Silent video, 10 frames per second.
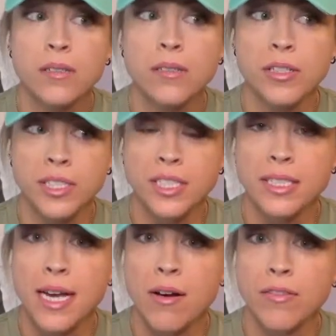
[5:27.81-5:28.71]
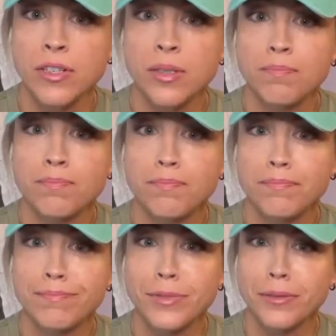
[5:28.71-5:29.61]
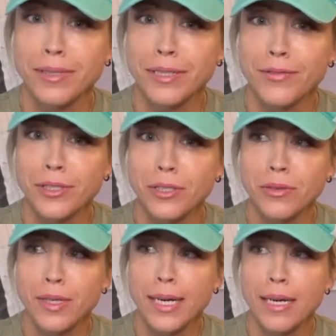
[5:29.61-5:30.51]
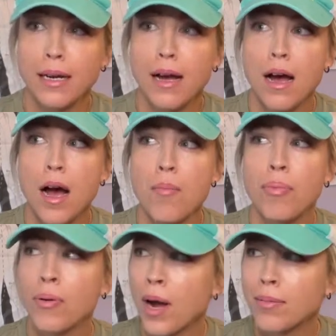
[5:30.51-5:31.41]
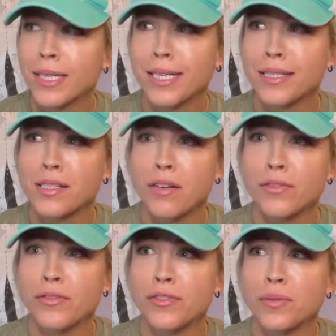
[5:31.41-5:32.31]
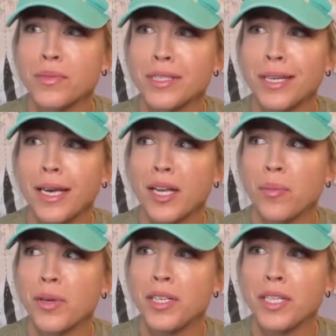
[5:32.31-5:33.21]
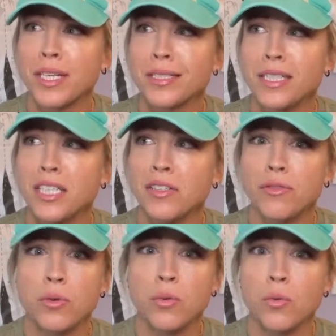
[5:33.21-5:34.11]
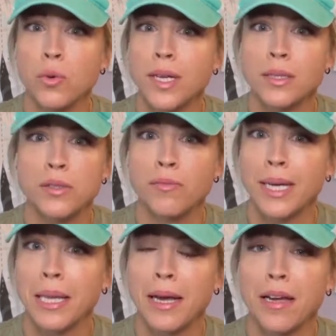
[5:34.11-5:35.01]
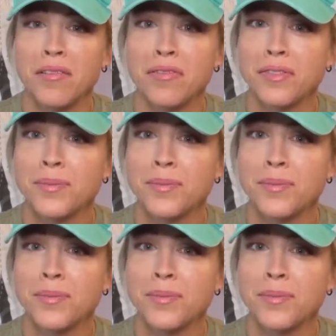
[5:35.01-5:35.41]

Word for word: Kristen's, however, totally different story. I'm probably gonna suffer from cicada PTSD for the rest of my life.